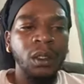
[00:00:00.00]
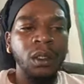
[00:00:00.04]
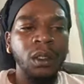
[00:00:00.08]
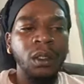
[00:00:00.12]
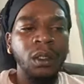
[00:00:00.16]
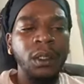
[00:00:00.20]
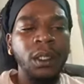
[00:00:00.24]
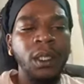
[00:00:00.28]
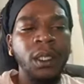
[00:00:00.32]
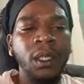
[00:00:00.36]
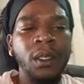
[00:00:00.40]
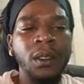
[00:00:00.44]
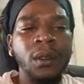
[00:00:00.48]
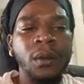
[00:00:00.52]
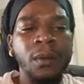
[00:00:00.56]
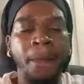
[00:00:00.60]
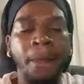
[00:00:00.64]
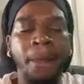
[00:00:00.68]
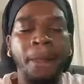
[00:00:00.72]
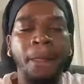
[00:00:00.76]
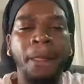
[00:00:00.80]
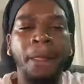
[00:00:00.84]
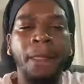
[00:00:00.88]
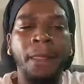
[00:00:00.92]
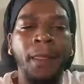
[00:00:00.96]
Now,
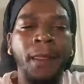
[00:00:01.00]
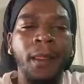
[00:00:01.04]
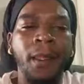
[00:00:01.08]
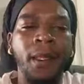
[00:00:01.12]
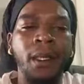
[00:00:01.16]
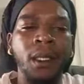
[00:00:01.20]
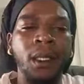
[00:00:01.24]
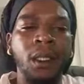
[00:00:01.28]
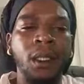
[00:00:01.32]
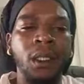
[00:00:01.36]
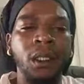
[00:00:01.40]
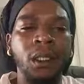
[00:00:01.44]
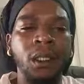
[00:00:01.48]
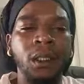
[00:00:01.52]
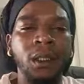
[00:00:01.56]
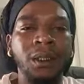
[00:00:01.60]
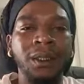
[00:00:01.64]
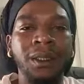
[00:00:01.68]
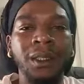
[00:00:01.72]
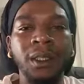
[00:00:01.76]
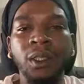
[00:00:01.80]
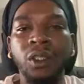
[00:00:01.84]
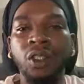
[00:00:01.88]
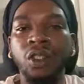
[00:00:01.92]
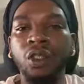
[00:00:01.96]

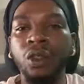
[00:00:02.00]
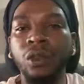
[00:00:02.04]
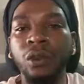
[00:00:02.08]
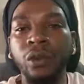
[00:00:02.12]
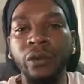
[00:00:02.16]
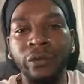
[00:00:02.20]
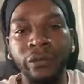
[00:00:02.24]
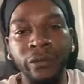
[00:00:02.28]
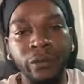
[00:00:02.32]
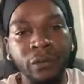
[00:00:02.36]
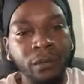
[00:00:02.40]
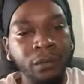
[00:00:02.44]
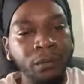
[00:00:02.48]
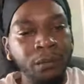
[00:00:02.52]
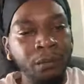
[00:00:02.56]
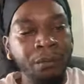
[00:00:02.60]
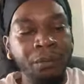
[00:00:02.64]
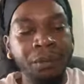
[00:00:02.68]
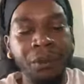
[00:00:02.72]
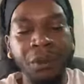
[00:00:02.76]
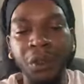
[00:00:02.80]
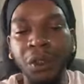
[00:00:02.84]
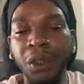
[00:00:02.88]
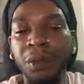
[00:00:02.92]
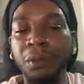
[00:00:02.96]
since you've
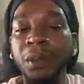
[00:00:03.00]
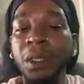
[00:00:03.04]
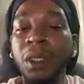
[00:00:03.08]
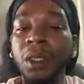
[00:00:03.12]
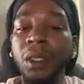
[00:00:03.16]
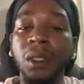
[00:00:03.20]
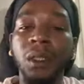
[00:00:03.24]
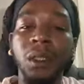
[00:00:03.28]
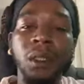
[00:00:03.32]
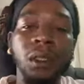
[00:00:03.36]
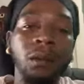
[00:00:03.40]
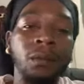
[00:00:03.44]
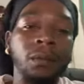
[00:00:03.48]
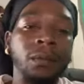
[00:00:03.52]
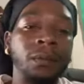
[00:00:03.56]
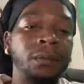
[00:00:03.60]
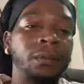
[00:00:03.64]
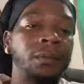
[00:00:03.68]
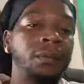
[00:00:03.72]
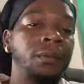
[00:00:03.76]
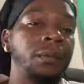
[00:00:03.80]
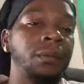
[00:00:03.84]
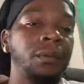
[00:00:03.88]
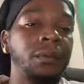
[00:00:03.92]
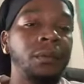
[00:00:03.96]
pretty much done
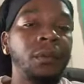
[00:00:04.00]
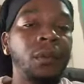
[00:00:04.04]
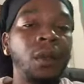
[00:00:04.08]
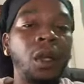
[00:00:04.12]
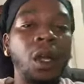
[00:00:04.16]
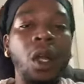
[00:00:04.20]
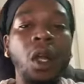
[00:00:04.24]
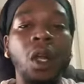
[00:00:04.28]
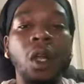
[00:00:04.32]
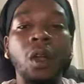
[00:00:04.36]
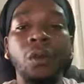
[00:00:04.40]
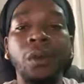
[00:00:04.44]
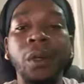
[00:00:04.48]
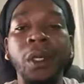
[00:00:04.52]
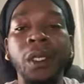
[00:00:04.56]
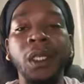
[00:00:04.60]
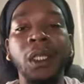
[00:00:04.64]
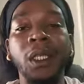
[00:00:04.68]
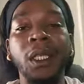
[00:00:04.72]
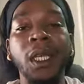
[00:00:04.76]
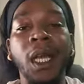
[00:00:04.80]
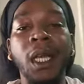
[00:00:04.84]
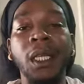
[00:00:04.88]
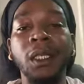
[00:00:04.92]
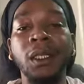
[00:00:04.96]
already
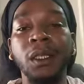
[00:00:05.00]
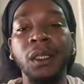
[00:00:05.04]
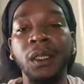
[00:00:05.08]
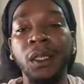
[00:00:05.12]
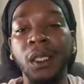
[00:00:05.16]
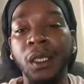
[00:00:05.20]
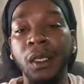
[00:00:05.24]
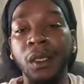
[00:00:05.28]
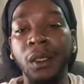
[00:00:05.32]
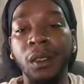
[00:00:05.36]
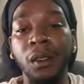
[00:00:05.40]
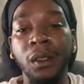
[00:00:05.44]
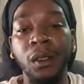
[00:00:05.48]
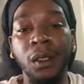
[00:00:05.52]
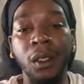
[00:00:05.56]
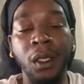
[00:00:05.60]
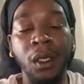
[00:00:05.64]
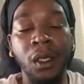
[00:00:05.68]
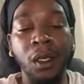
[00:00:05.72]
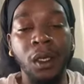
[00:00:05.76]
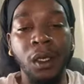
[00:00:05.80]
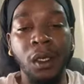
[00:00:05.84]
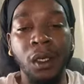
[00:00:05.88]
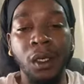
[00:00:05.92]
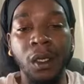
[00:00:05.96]
got to that,
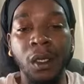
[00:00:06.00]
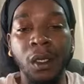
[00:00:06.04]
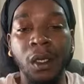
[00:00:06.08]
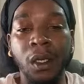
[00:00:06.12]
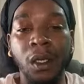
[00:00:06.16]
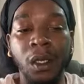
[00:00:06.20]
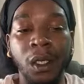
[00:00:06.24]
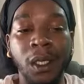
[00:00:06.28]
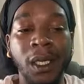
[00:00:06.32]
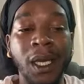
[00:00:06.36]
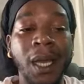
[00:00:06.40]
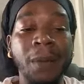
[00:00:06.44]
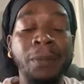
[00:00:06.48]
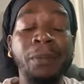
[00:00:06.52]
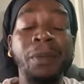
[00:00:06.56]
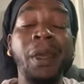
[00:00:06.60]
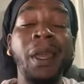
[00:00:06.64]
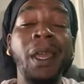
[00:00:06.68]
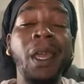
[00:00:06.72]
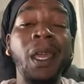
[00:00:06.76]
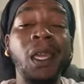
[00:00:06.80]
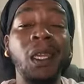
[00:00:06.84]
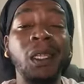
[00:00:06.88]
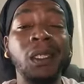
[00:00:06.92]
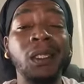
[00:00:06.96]
got
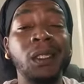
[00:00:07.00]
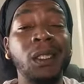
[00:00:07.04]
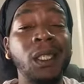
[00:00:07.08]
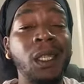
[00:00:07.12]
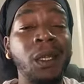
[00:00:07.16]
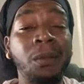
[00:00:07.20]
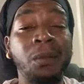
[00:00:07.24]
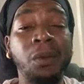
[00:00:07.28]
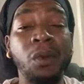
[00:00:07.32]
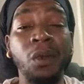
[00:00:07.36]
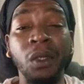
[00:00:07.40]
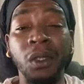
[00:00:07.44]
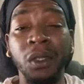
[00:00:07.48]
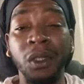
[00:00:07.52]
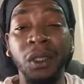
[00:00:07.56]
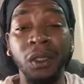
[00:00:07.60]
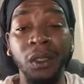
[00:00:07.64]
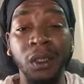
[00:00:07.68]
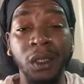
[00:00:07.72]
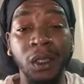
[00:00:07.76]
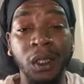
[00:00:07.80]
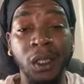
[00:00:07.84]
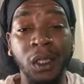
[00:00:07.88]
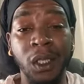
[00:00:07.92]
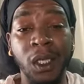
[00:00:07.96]
past that portion
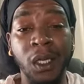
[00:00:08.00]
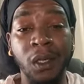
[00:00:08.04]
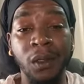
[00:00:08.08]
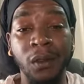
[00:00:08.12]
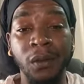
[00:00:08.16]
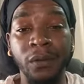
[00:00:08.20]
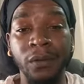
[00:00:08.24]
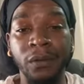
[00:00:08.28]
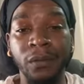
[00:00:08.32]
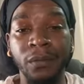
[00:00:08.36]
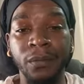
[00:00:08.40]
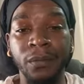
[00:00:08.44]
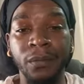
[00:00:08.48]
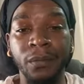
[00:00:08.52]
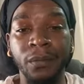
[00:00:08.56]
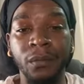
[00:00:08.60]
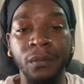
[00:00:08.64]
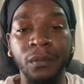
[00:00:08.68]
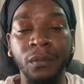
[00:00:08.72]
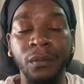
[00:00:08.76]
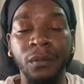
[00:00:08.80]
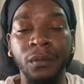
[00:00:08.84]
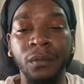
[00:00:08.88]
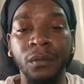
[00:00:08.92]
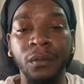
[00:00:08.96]
of your
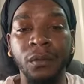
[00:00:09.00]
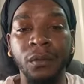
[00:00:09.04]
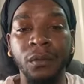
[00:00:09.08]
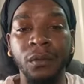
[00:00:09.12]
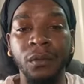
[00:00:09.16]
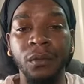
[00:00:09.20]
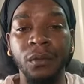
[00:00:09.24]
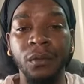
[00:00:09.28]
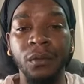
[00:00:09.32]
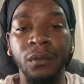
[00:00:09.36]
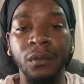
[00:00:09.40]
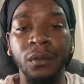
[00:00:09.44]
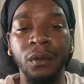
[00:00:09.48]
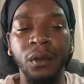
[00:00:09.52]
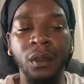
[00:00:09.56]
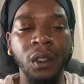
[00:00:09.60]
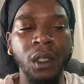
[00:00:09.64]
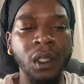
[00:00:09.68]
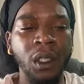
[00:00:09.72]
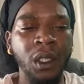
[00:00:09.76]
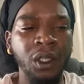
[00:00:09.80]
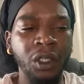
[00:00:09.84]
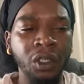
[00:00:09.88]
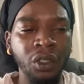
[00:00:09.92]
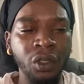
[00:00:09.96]
life,
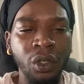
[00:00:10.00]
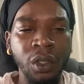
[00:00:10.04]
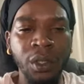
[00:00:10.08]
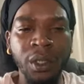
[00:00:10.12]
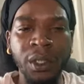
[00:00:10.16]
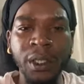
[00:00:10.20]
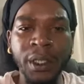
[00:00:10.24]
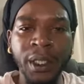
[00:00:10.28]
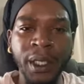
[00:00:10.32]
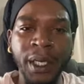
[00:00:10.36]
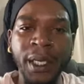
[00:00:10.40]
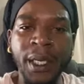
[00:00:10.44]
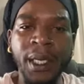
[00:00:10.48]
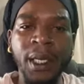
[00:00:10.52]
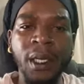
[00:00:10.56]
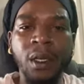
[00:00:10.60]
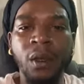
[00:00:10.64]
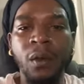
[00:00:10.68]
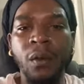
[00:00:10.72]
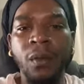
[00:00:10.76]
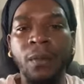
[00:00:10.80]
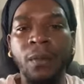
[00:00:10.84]
and you're now